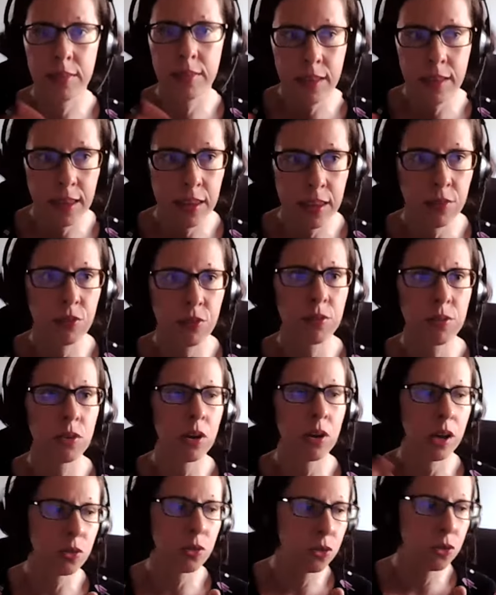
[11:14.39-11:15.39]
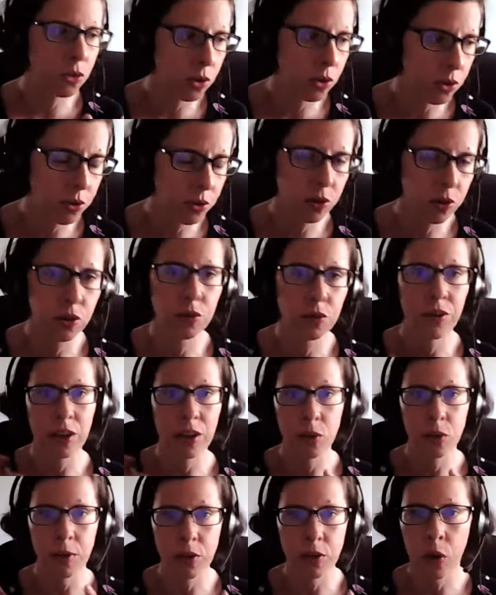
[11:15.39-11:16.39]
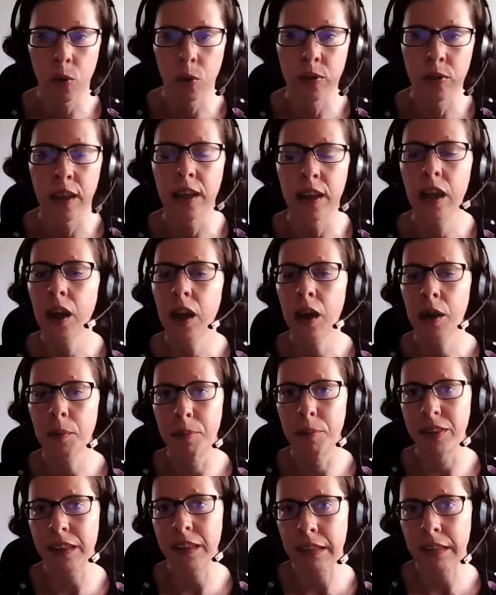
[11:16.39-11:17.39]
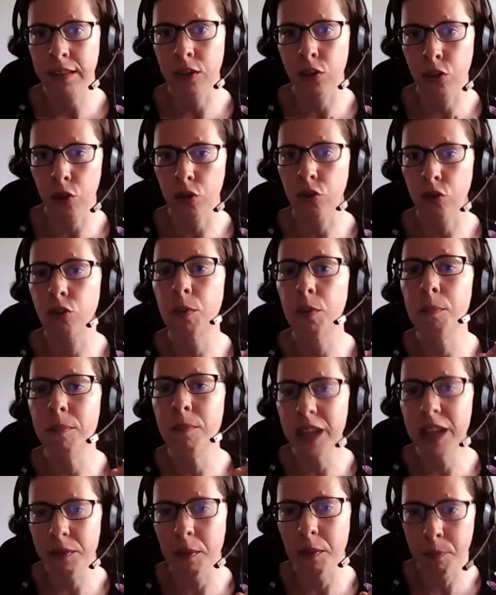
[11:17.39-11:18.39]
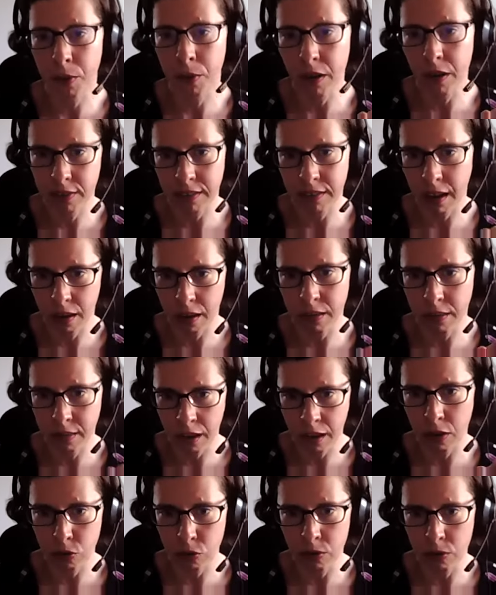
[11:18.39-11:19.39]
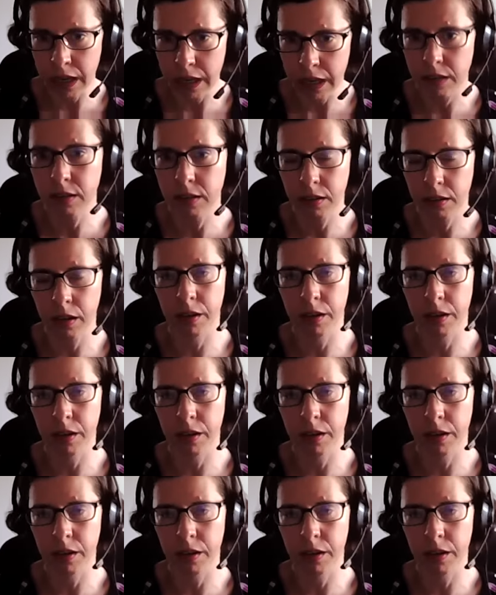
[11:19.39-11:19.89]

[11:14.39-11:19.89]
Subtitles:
take into account your value and the whole thing, but this is just the minimum price that you need,